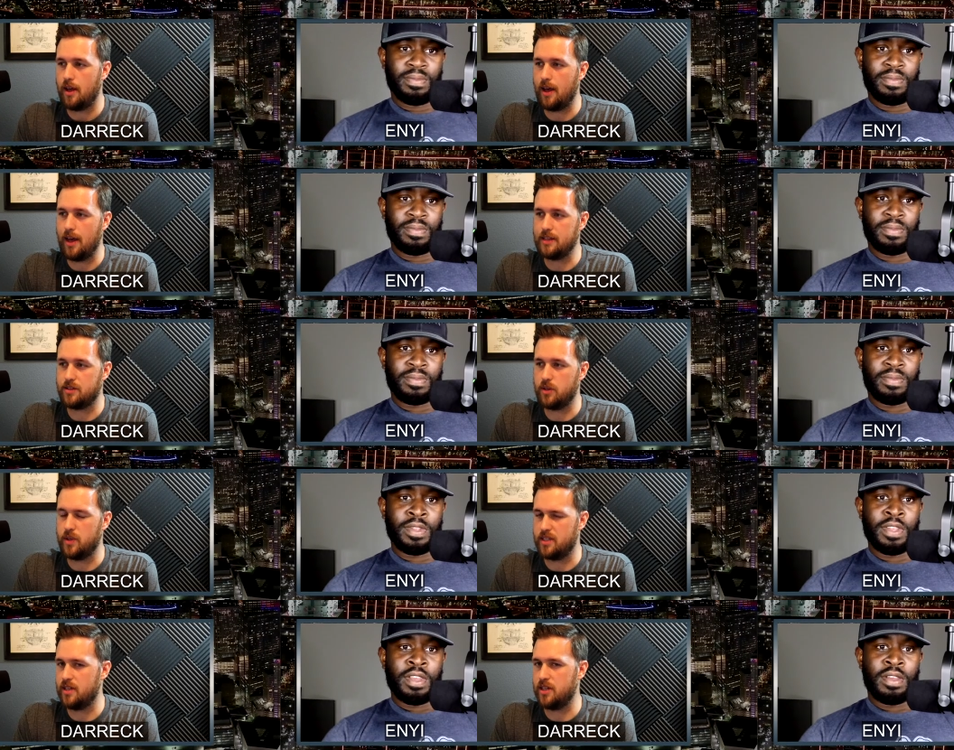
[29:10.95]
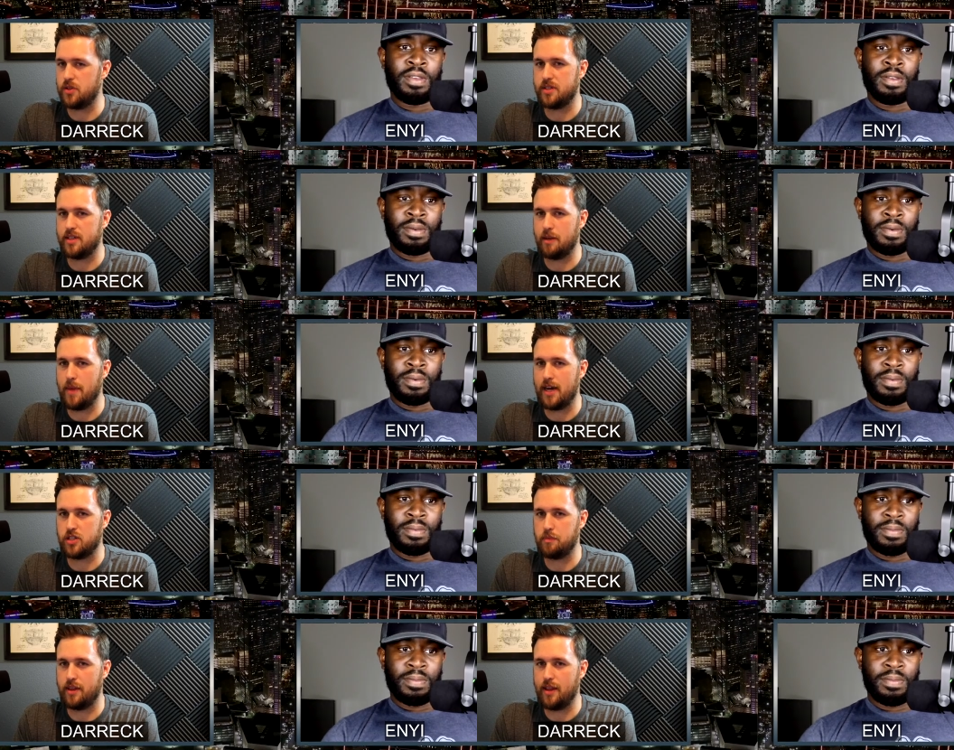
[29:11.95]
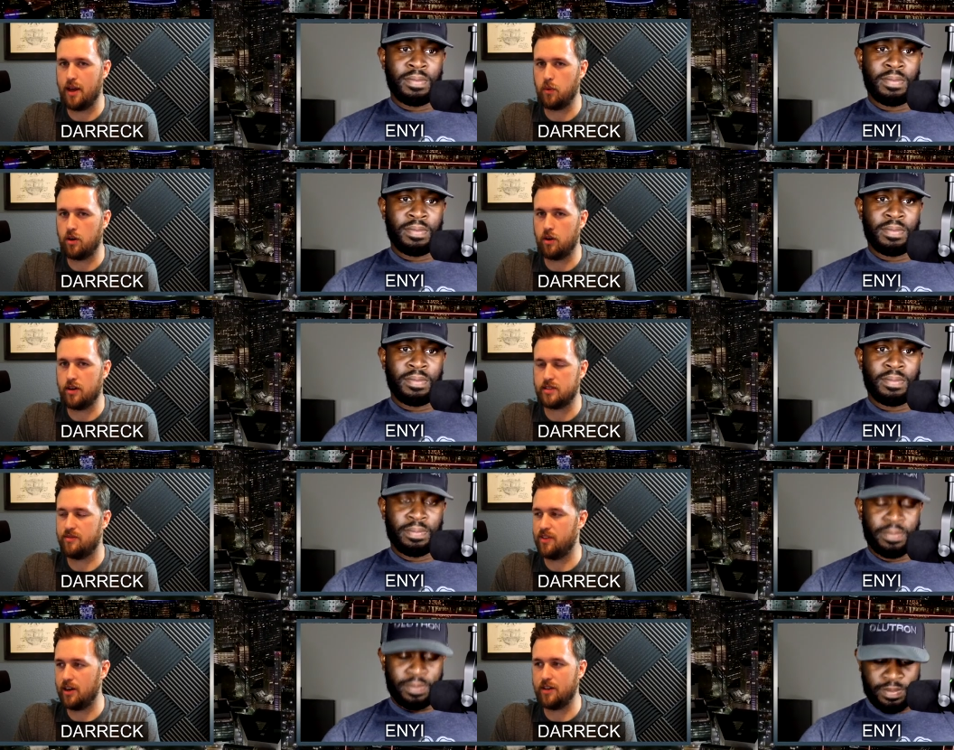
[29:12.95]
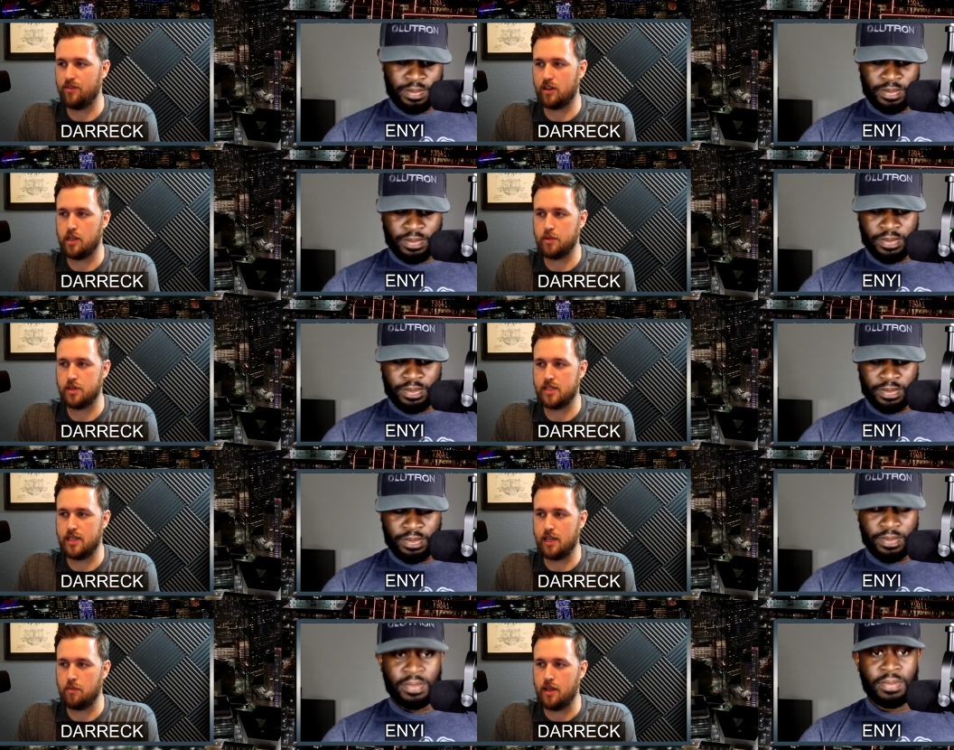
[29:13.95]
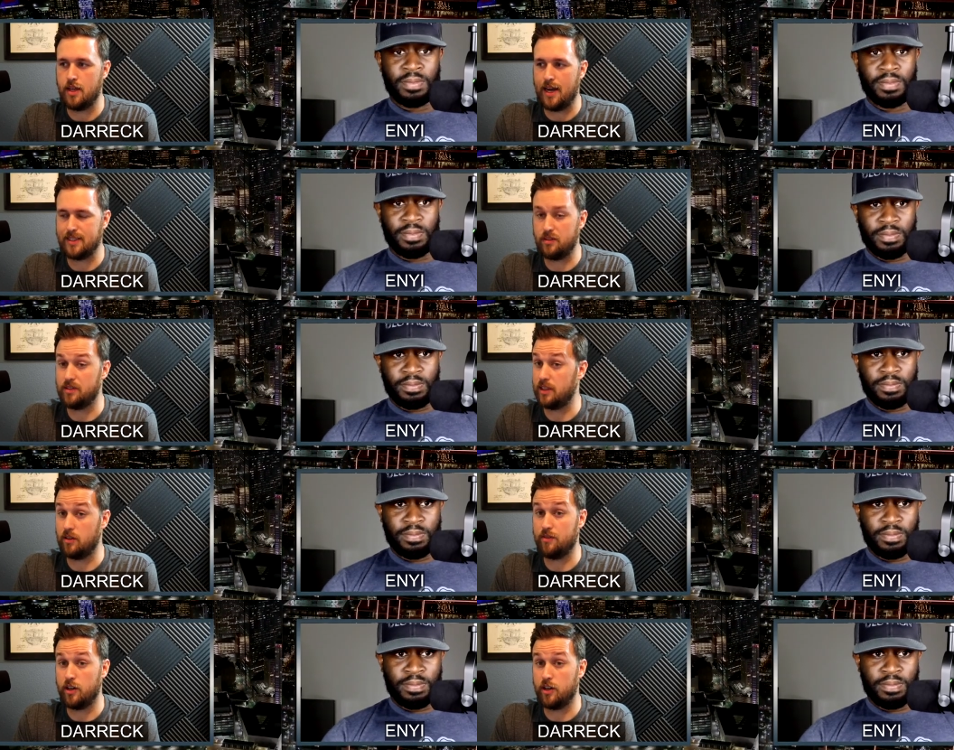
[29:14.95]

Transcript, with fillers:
Speaker 1: And so it's an interesting matchup in that regard. It's a very different Clipper team. I still think they're a very